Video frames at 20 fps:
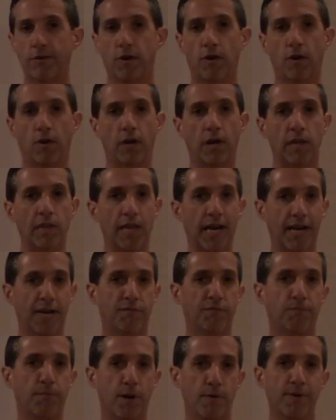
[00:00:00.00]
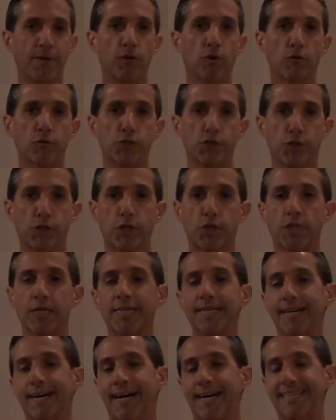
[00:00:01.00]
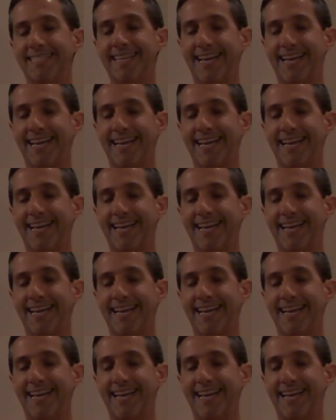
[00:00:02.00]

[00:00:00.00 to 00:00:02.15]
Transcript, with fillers: are a lot of permaculture uh,